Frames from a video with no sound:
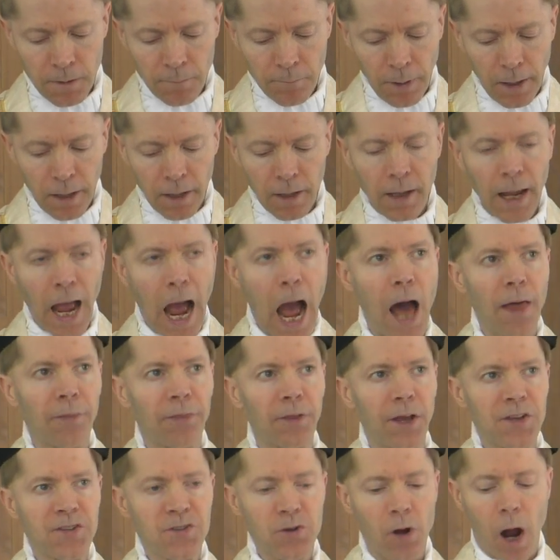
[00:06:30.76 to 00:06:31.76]
Many
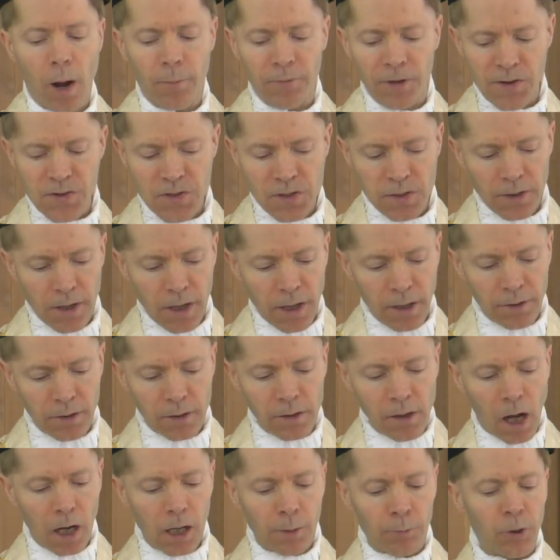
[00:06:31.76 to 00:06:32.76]
Catholics obviously
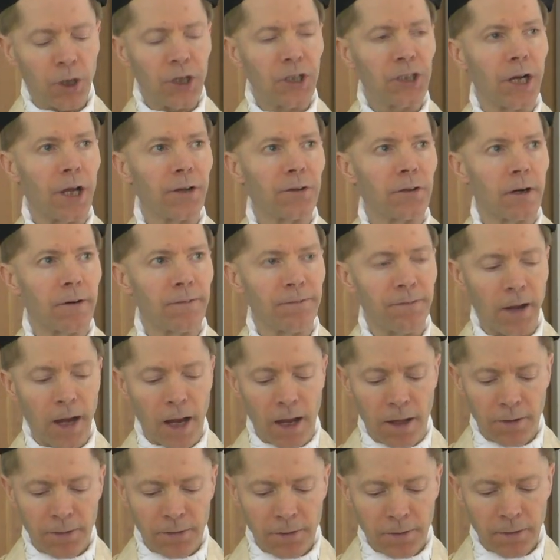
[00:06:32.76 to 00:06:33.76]
did not appreciate their
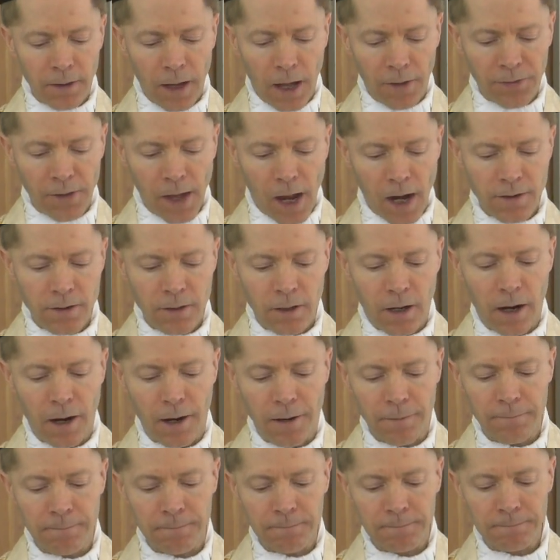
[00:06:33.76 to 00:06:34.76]
faith at that
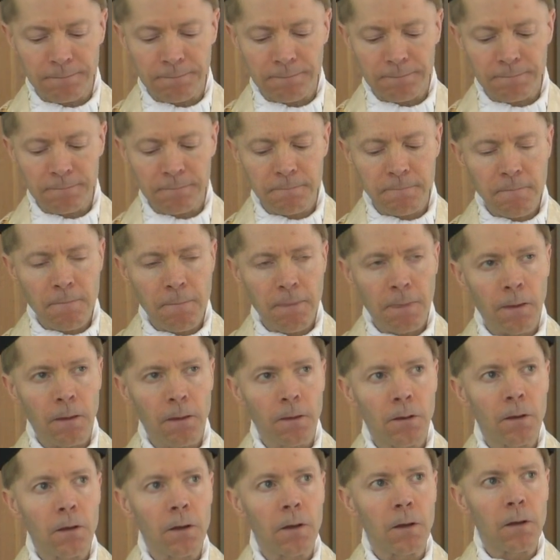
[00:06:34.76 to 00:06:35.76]
time.
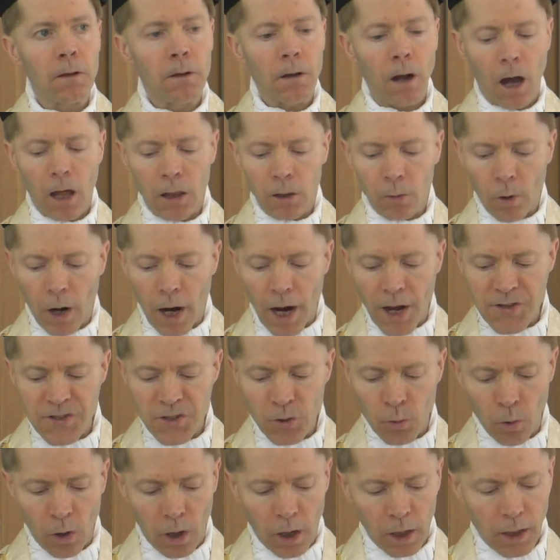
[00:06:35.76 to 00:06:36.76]
Otherwise,
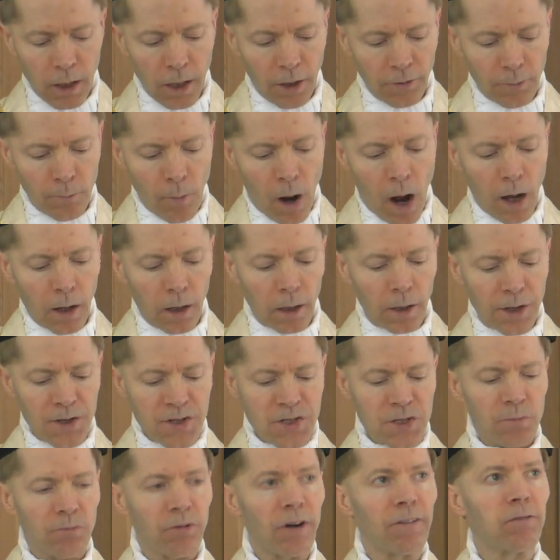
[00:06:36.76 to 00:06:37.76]
the work of the
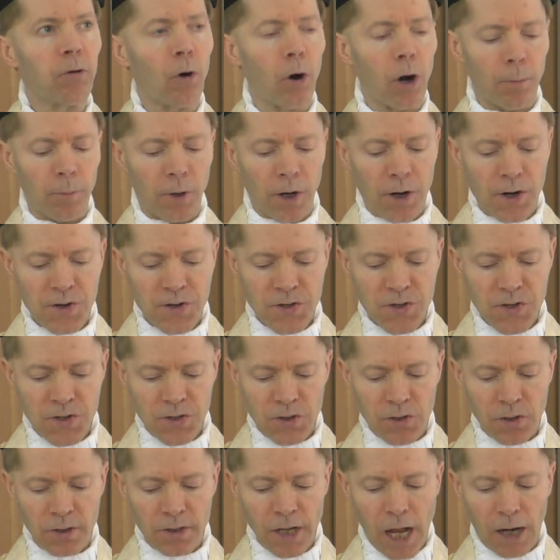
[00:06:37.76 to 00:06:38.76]
modernist
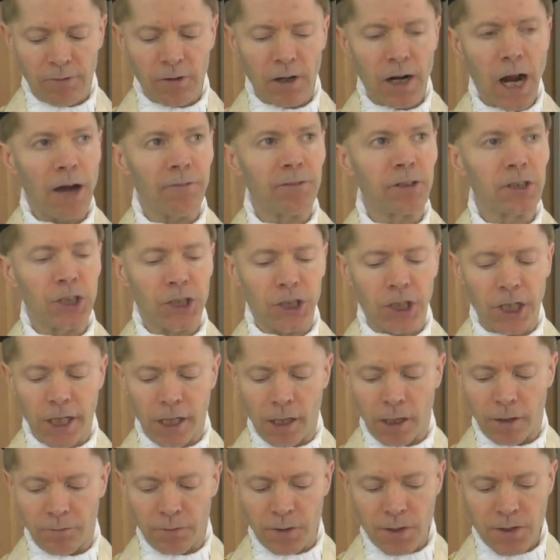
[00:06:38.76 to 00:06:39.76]
reformers could never have
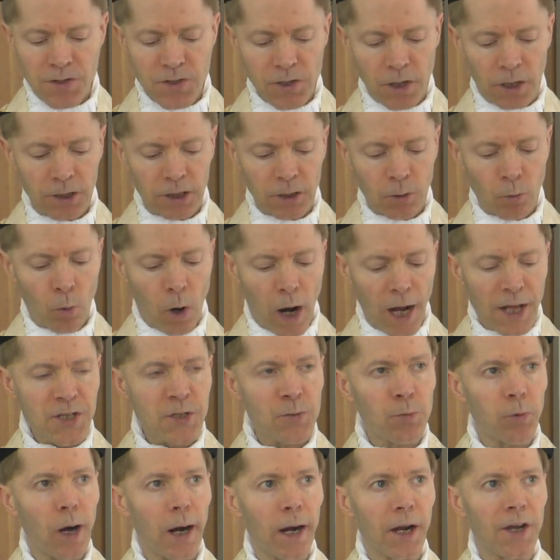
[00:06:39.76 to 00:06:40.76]
achieved such
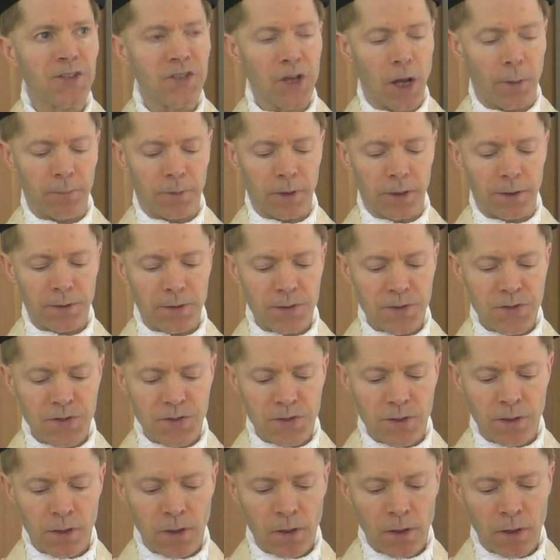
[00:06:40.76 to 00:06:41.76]
widespread
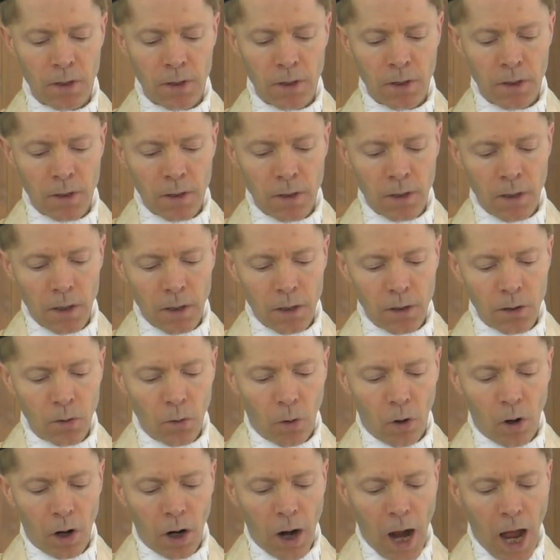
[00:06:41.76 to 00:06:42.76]
acceptance,
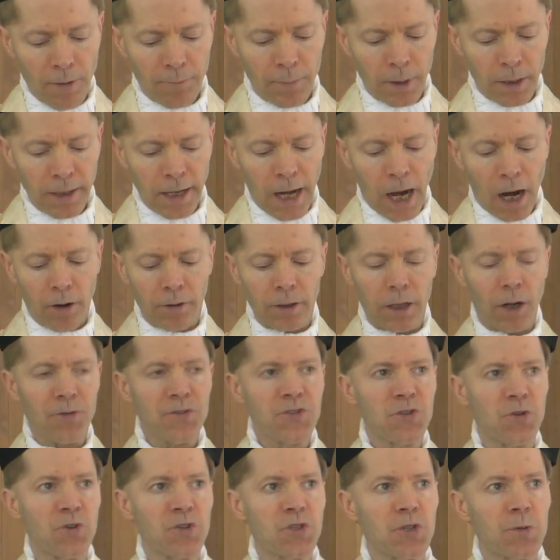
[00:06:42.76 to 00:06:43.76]
nor have been carried
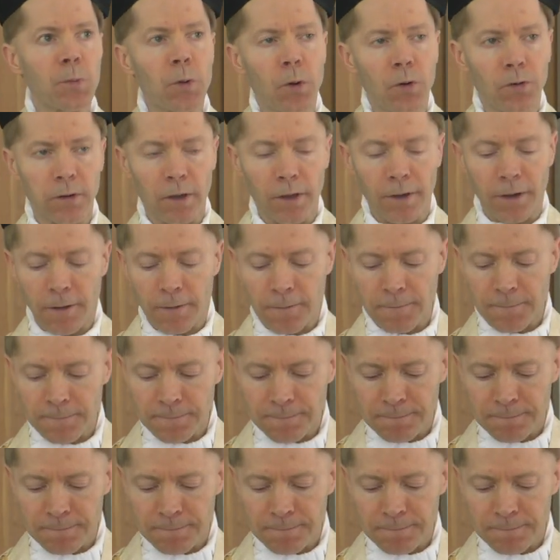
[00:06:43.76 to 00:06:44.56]
out so smoothly.